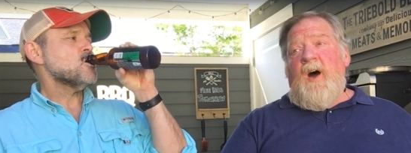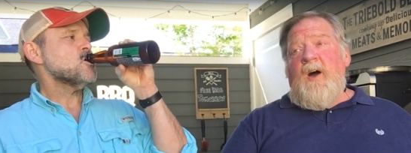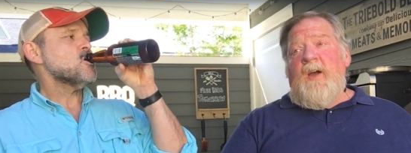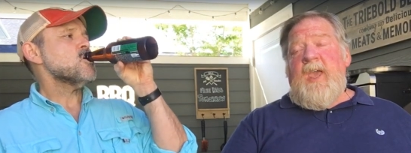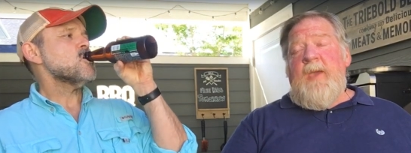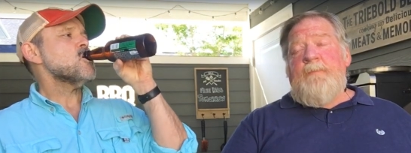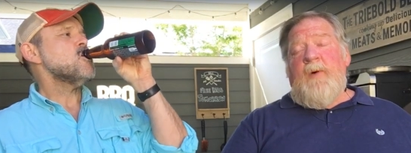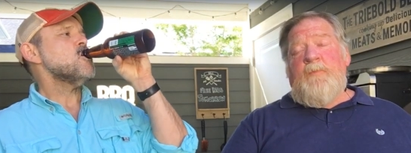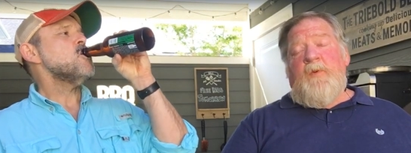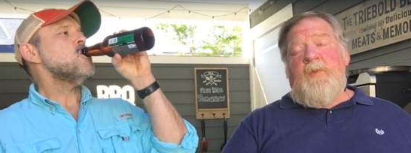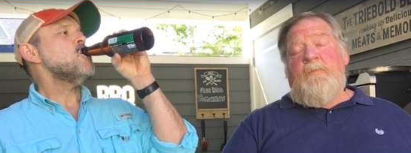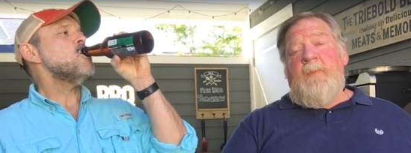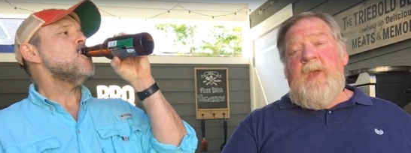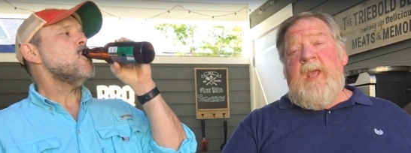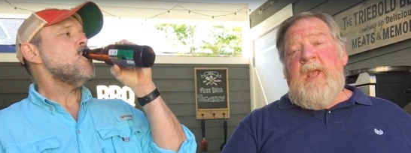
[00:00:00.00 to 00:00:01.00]
Speaker 1: keep up
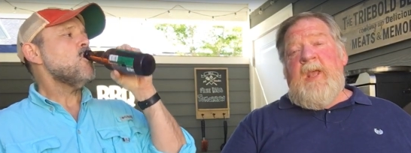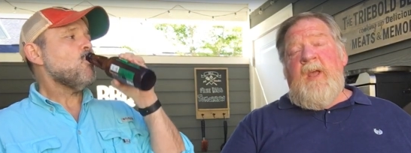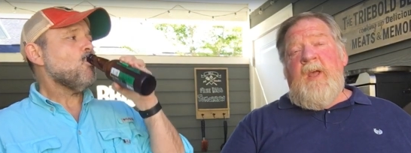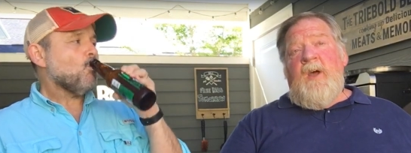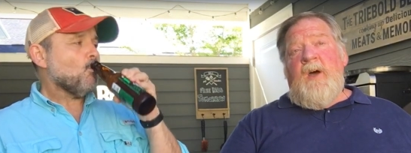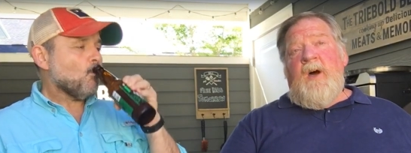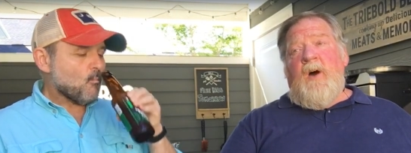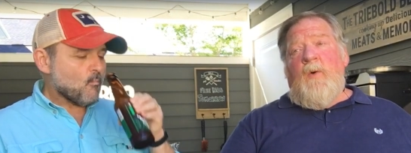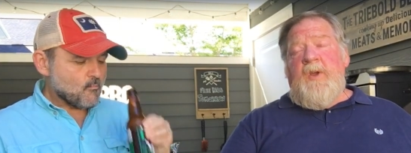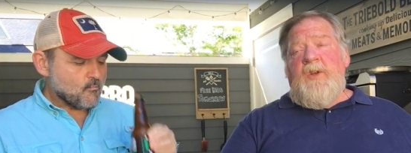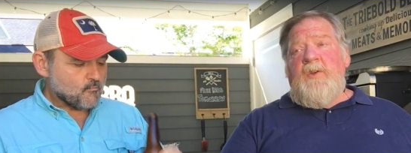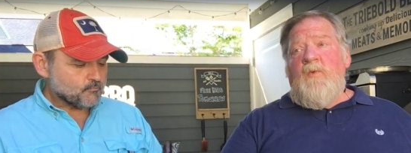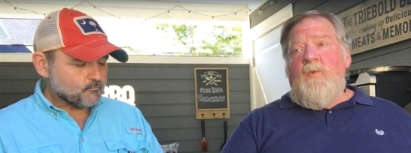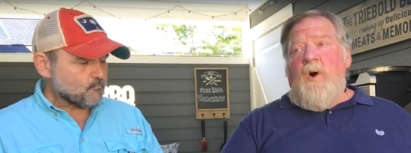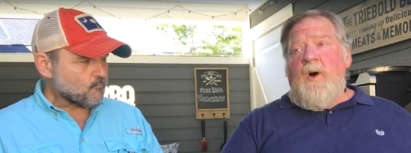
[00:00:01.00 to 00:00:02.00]
with me. We
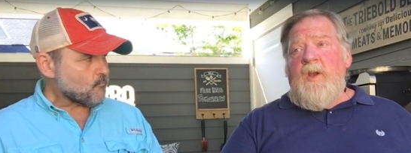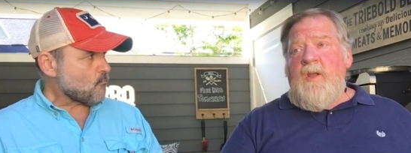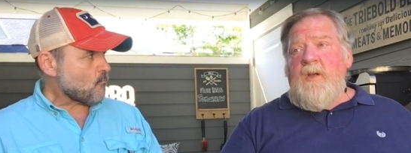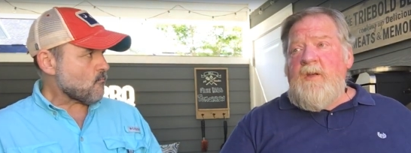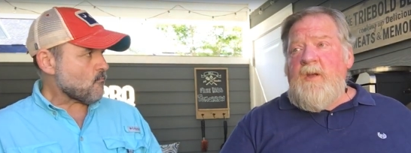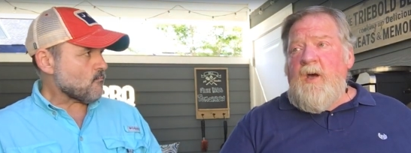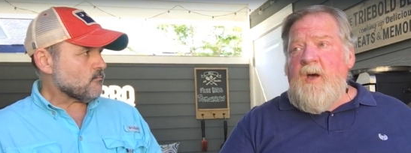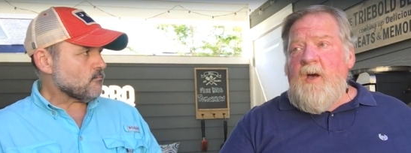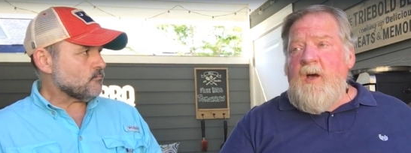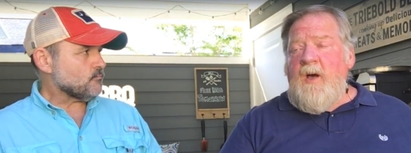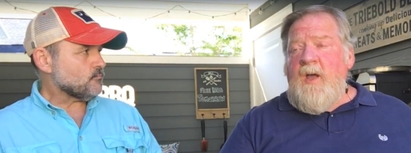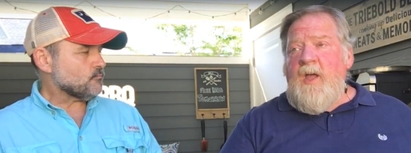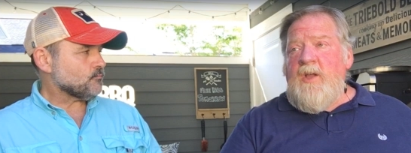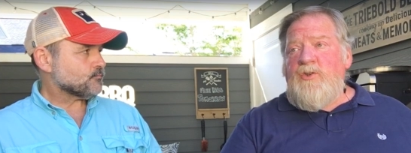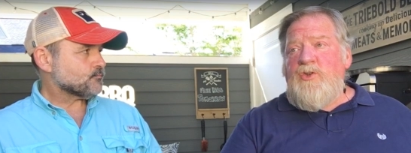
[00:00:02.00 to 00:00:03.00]
do one
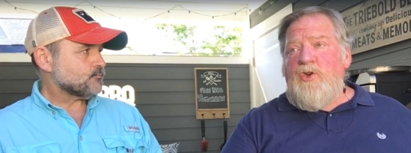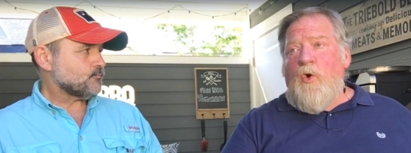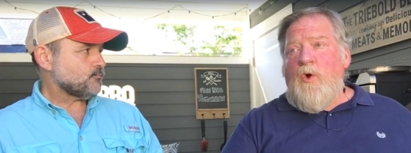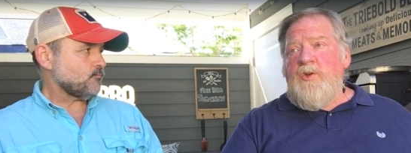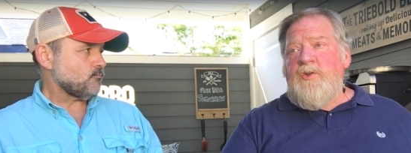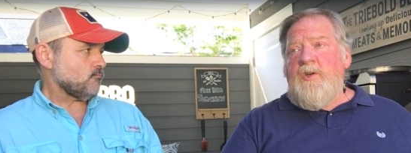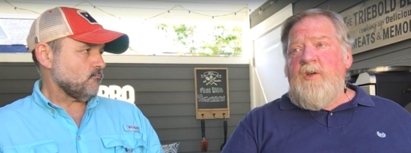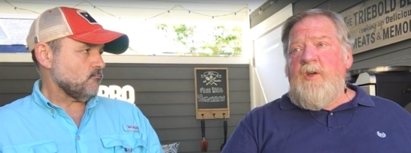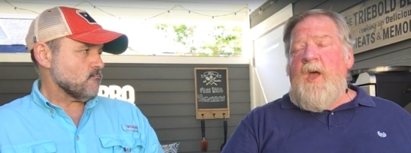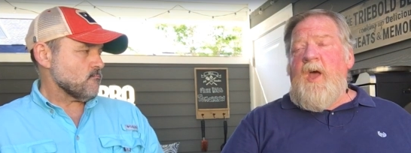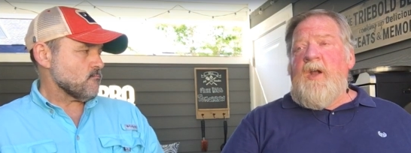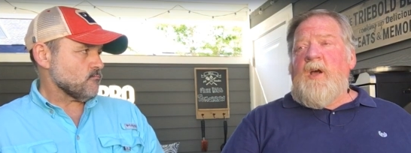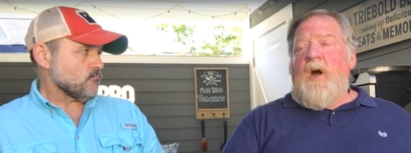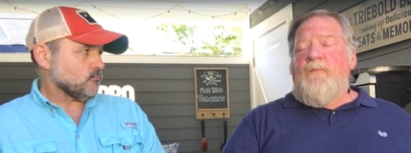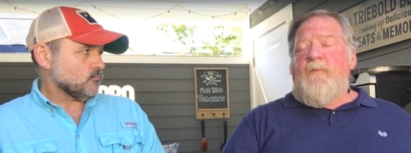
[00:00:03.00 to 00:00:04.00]
in Georgia
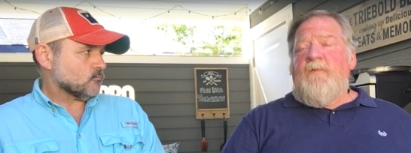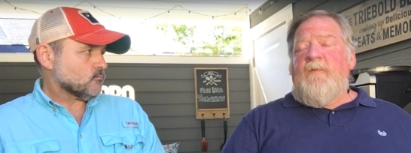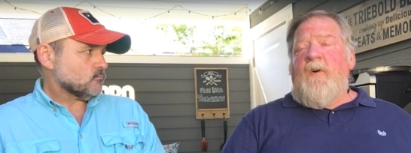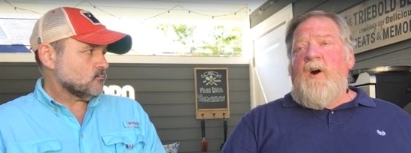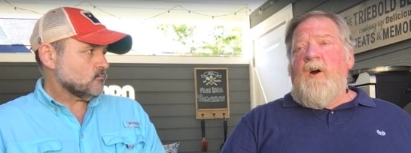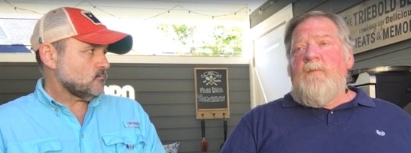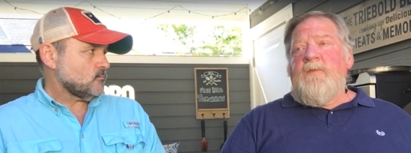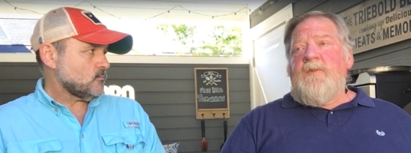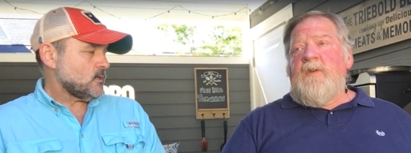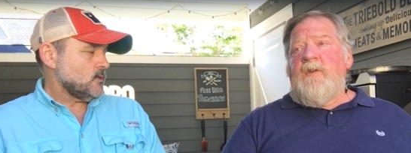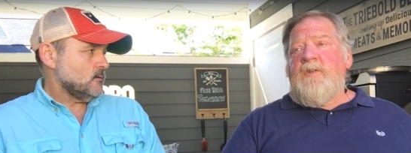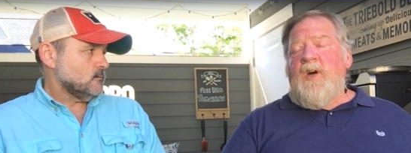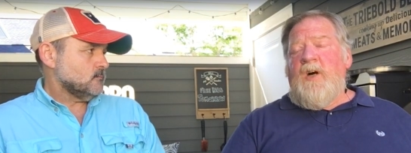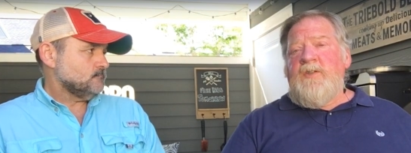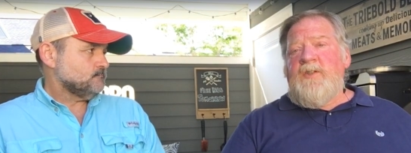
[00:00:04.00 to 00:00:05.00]
at Comfort Farms.
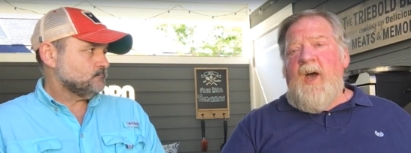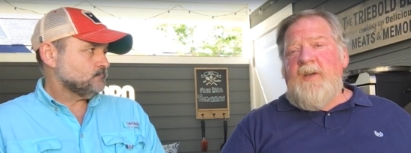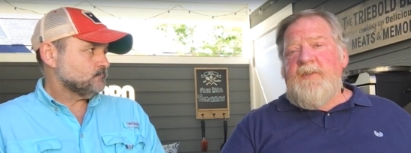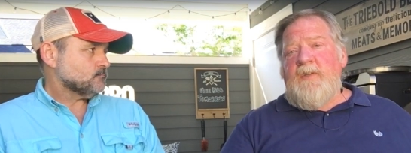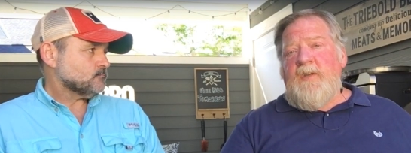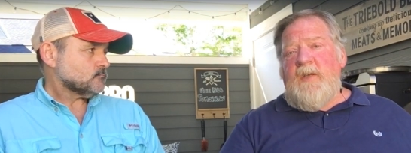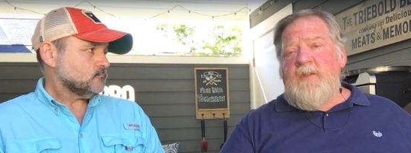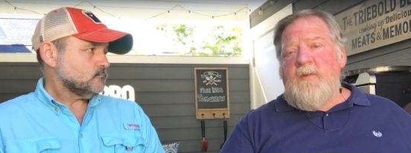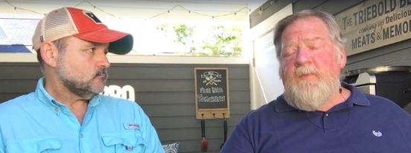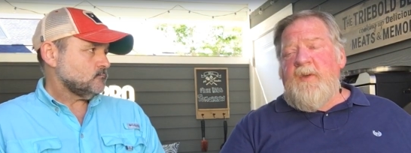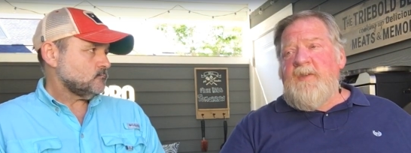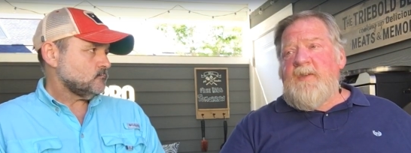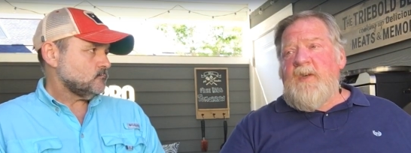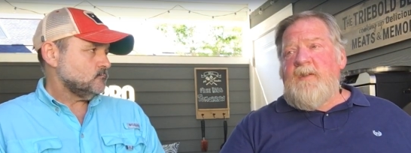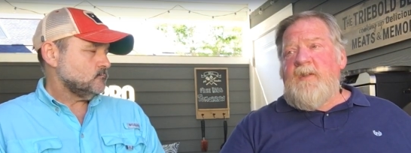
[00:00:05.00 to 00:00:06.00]
John Jackson has a
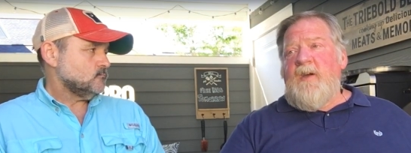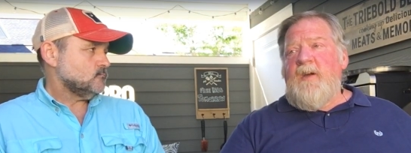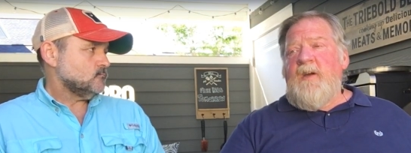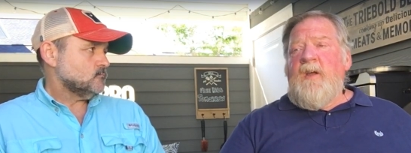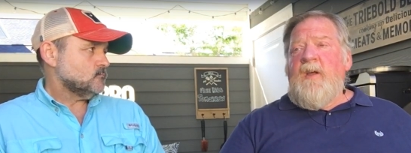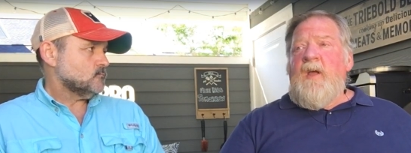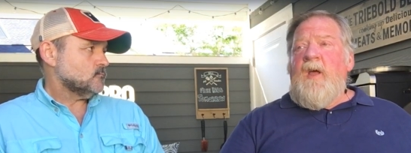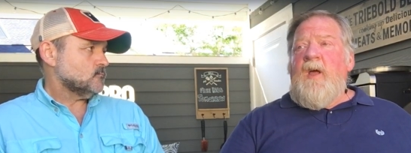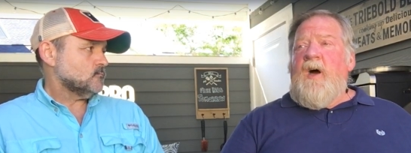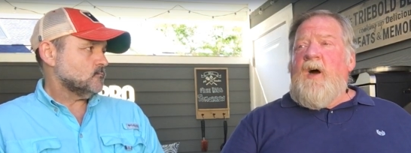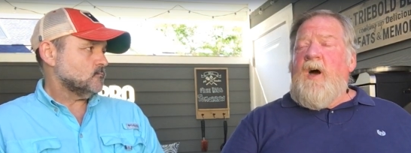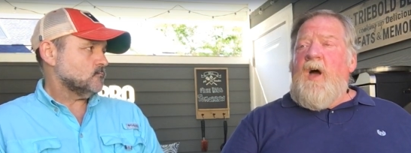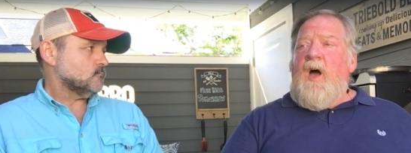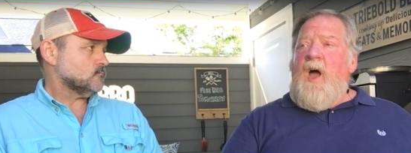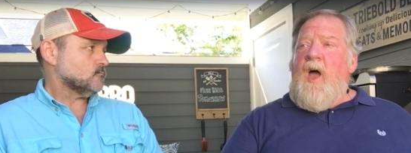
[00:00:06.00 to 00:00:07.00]
place out there,
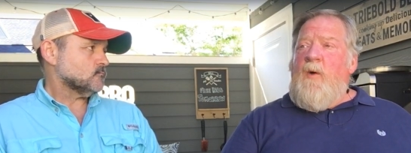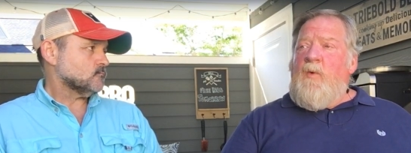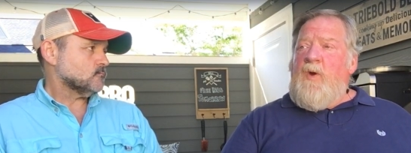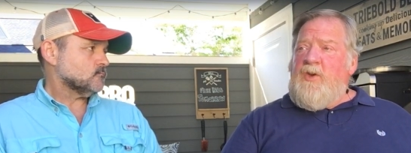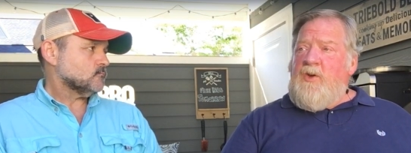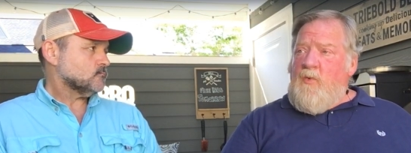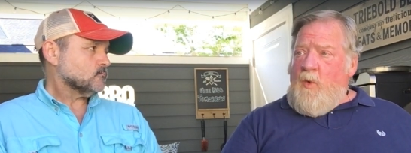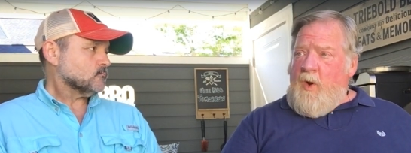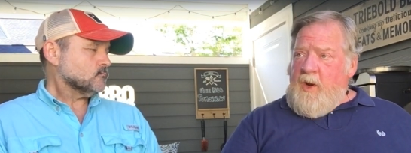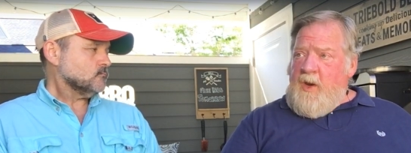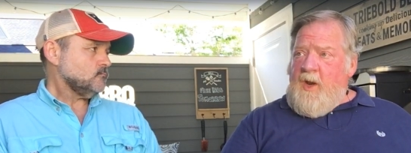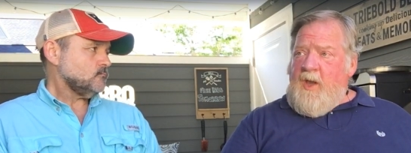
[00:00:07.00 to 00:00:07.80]
and we do one in